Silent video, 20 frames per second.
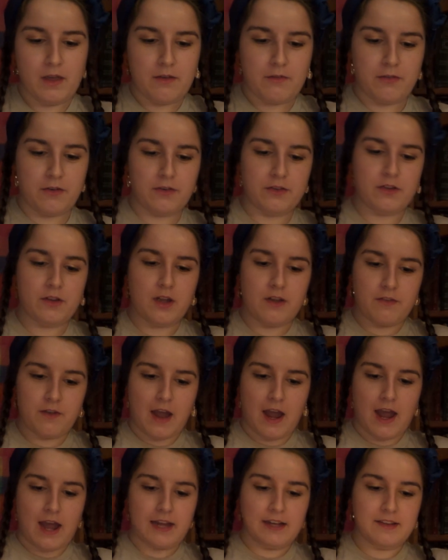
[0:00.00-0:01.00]
First
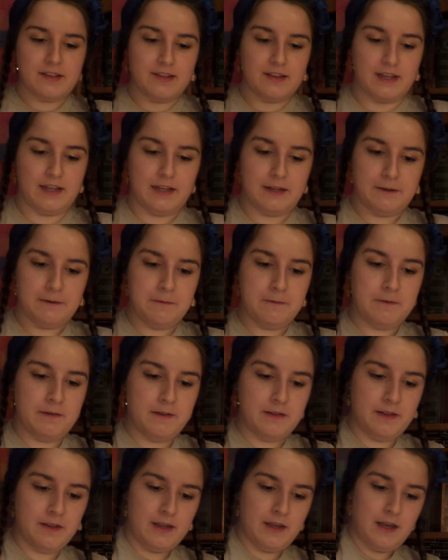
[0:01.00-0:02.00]
off, I see
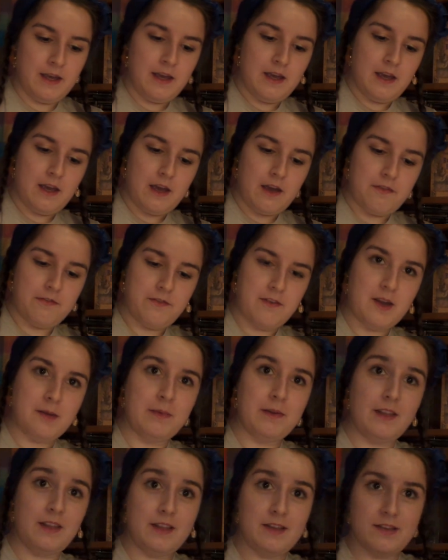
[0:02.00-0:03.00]
a
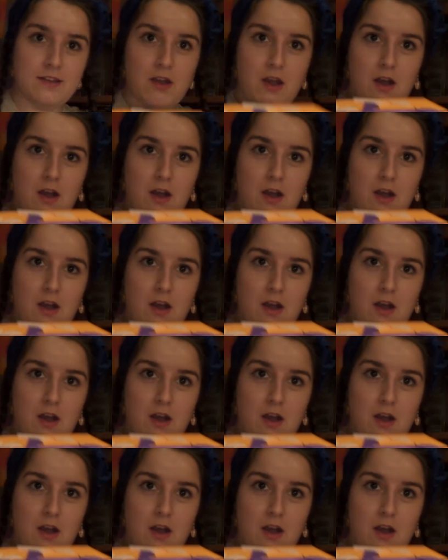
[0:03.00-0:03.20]
fabulous